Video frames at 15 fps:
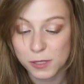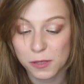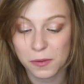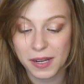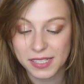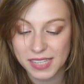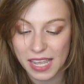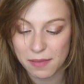to
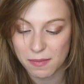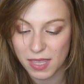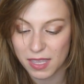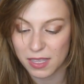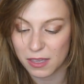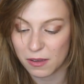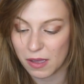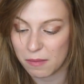one day
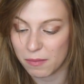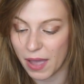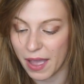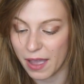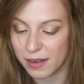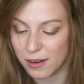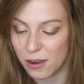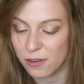meet you and
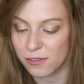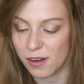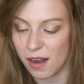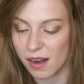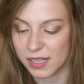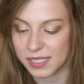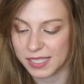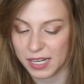bond over
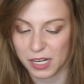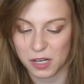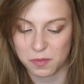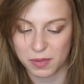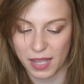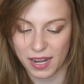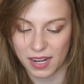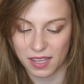our sticker
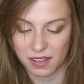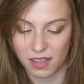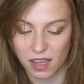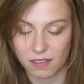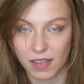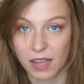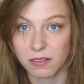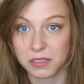planning
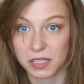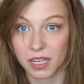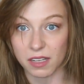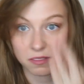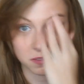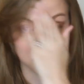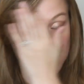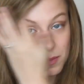love. I would
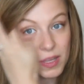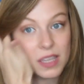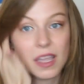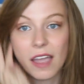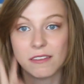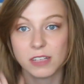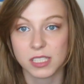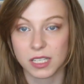love to
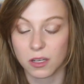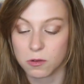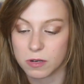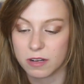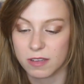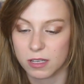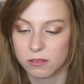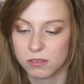meet every single
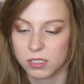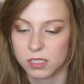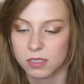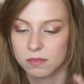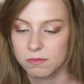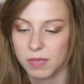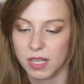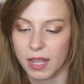one of you and
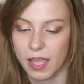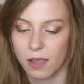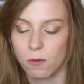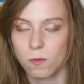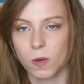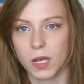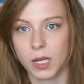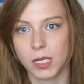just be like,
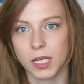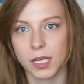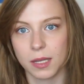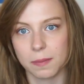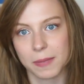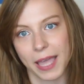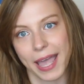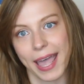what
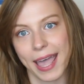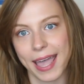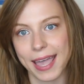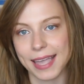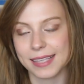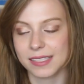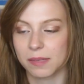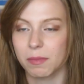up,
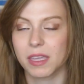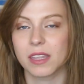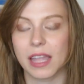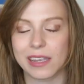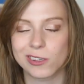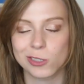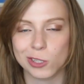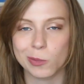guys? And be
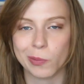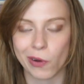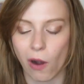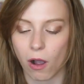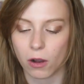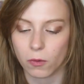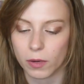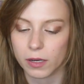like super
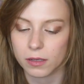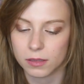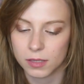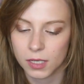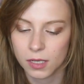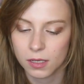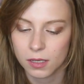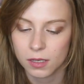awkward
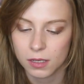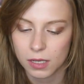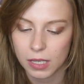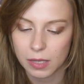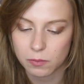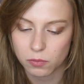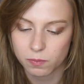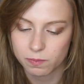
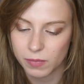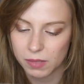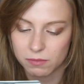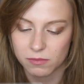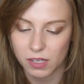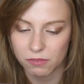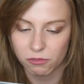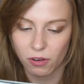in
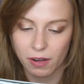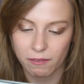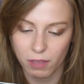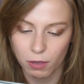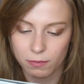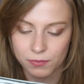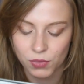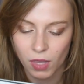front of
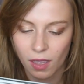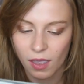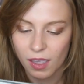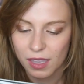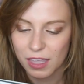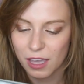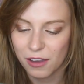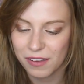you.
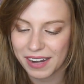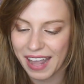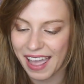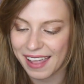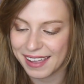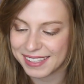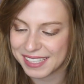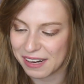You and
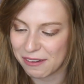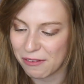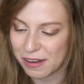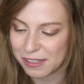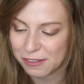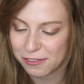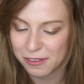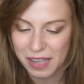Alex are a
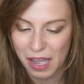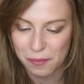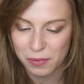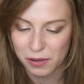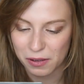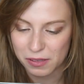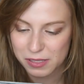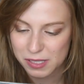wonderful
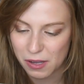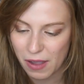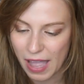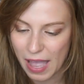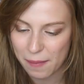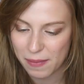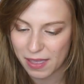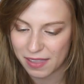couple. So
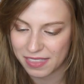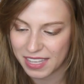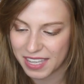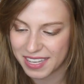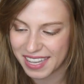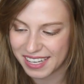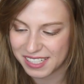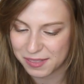happy on
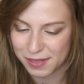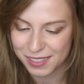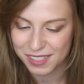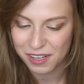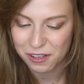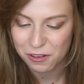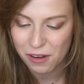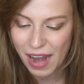the
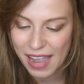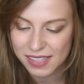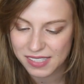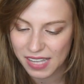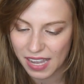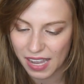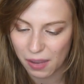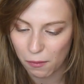engagement.
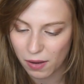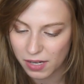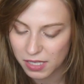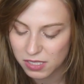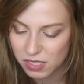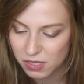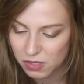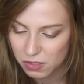Congrats. I
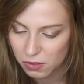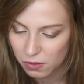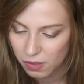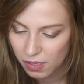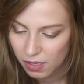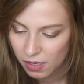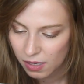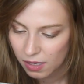wanted to